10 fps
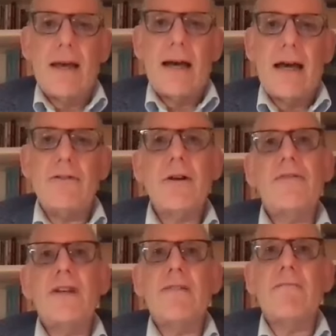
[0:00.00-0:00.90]
I don't know
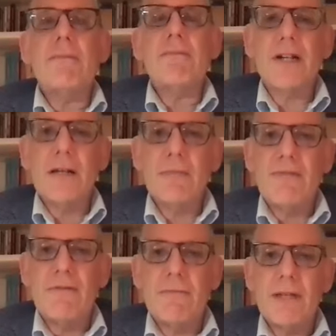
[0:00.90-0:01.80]
if enough people are going to be
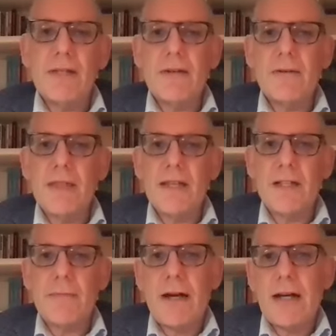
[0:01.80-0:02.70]
familiar with the
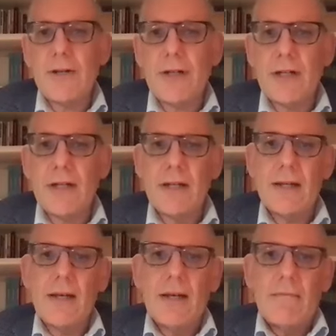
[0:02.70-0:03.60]
expression,
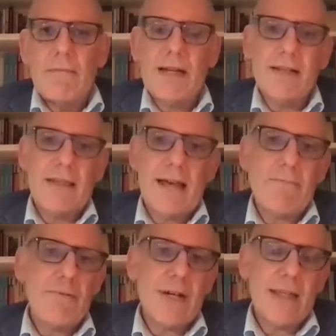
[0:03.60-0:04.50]
because at
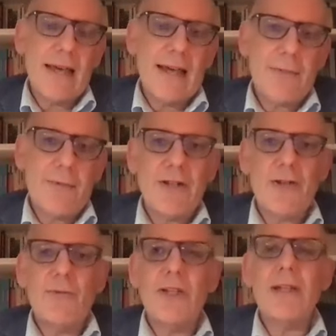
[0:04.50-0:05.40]
that point, that
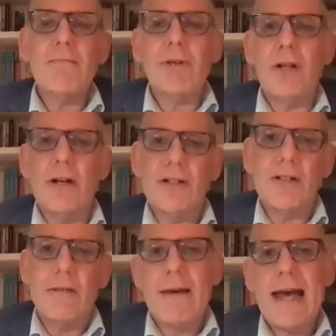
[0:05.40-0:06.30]
expression really belonged to
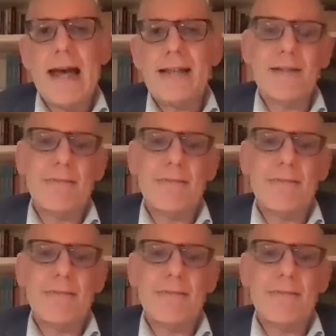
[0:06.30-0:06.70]
the past.